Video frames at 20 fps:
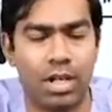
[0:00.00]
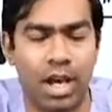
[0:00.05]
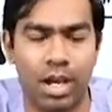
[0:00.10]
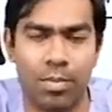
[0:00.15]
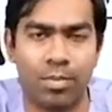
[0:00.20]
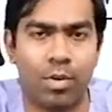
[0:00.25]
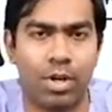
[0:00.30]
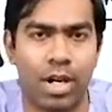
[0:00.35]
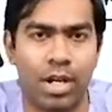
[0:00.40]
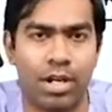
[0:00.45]

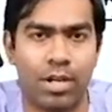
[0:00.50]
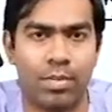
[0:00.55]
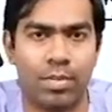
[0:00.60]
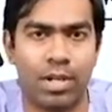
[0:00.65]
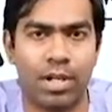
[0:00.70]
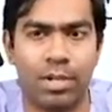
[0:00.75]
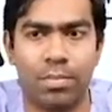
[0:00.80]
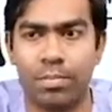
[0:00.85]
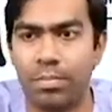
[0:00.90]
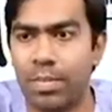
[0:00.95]

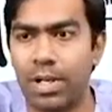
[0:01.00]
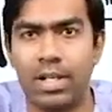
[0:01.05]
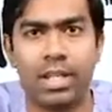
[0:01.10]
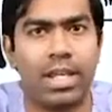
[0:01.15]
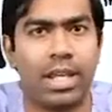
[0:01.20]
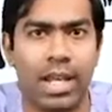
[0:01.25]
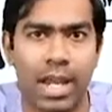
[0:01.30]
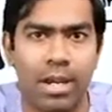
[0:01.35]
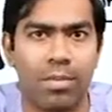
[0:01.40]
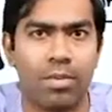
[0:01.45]
hyponatremia, but
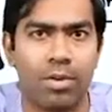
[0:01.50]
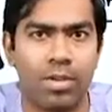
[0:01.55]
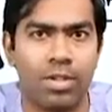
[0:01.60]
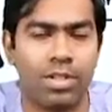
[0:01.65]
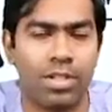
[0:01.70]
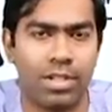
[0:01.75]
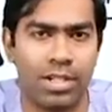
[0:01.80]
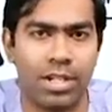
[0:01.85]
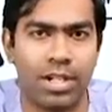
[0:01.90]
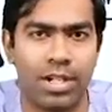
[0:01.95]
they can produce
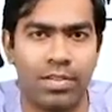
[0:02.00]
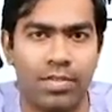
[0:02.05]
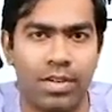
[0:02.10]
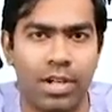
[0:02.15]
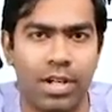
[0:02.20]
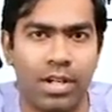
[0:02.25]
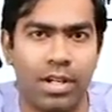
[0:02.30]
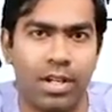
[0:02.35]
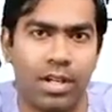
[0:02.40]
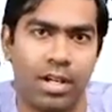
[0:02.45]
a
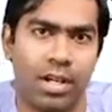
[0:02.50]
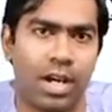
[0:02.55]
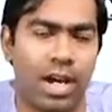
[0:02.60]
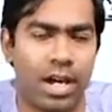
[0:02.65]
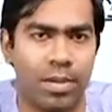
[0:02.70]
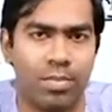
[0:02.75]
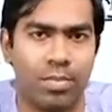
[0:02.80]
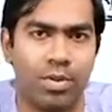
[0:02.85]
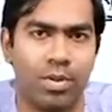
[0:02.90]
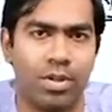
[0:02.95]
significant
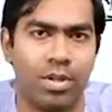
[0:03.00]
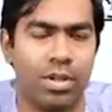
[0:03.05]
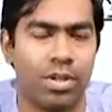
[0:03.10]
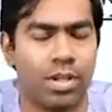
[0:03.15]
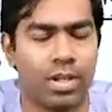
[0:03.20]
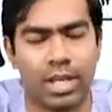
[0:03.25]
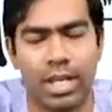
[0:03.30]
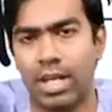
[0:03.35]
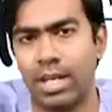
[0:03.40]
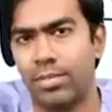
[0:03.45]

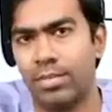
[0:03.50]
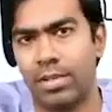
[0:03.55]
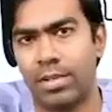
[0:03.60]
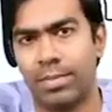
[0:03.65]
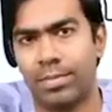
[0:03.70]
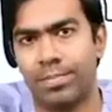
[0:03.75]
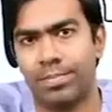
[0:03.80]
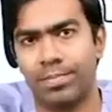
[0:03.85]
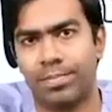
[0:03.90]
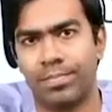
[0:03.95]
hypokalemia.